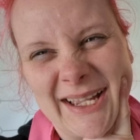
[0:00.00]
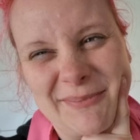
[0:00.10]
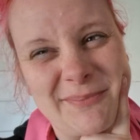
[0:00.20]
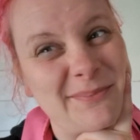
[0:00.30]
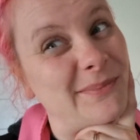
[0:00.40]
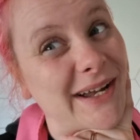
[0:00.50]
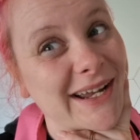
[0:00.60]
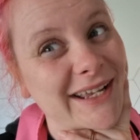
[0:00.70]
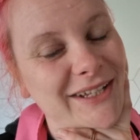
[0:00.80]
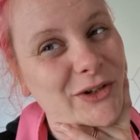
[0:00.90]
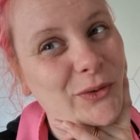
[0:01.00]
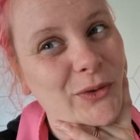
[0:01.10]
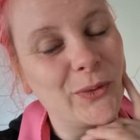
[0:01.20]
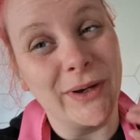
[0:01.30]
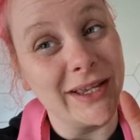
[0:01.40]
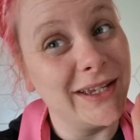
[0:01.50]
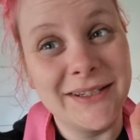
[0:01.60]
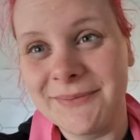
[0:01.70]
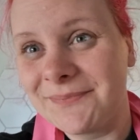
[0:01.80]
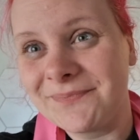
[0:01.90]
might do a quick
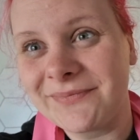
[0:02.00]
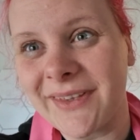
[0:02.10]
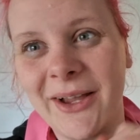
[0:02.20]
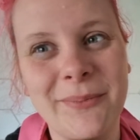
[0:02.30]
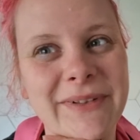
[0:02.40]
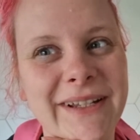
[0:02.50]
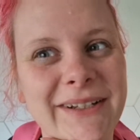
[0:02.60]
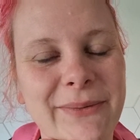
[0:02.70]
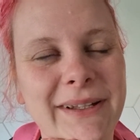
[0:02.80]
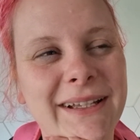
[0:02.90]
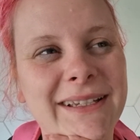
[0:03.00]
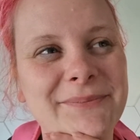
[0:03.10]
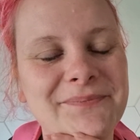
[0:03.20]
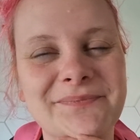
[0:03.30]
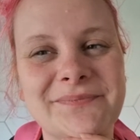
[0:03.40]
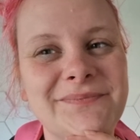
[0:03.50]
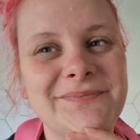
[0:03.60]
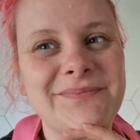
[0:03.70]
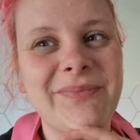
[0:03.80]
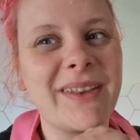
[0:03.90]
update when I
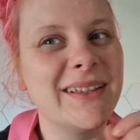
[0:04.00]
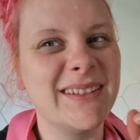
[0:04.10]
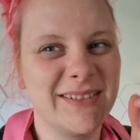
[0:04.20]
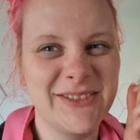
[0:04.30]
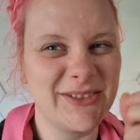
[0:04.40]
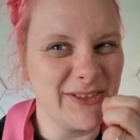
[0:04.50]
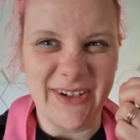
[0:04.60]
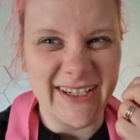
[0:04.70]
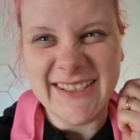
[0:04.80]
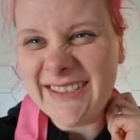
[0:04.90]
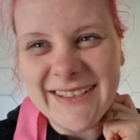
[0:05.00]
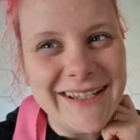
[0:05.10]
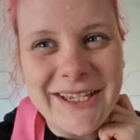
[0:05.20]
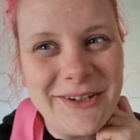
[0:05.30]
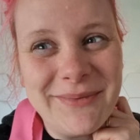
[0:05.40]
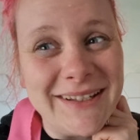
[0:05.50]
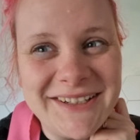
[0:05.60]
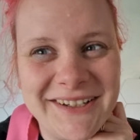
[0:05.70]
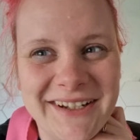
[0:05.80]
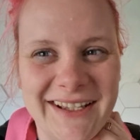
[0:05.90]
try a sneaky bit
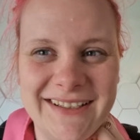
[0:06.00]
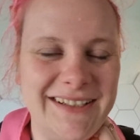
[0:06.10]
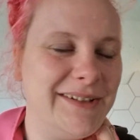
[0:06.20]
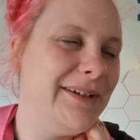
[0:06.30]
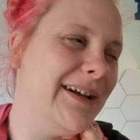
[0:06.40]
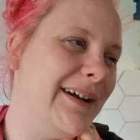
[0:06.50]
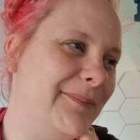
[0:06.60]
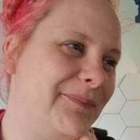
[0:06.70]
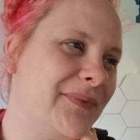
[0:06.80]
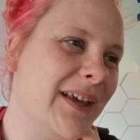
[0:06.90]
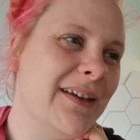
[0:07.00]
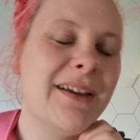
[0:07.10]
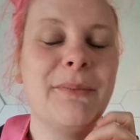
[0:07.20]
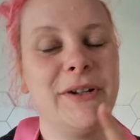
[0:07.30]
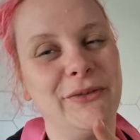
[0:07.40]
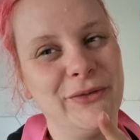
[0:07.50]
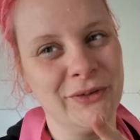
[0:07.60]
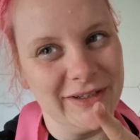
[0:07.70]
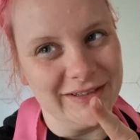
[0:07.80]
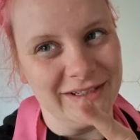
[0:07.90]
tonight. But the full
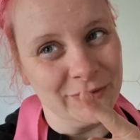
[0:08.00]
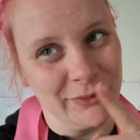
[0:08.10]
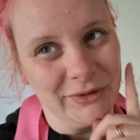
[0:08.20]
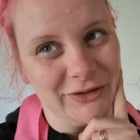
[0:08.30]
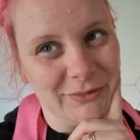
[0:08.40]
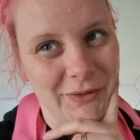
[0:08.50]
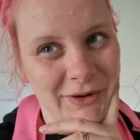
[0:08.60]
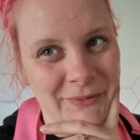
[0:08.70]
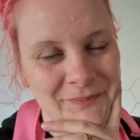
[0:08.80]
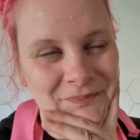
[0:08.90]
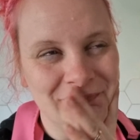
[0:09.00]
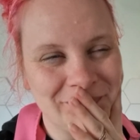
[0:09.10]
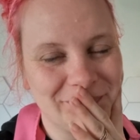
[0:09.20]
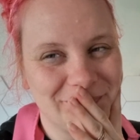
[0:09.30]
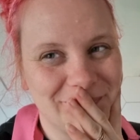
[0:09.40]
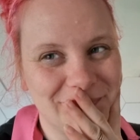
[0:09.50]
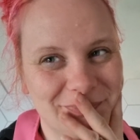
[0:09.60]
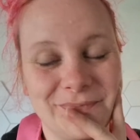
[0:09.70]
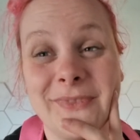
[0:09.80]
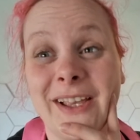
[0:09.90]
taste test will be tomorrow.
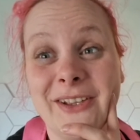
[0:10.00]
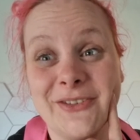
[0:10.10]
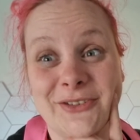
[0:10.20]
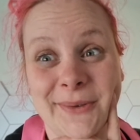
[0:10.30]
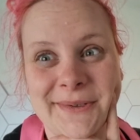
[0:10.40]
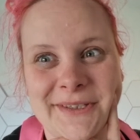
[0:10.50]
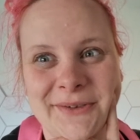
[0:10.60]
So I'll see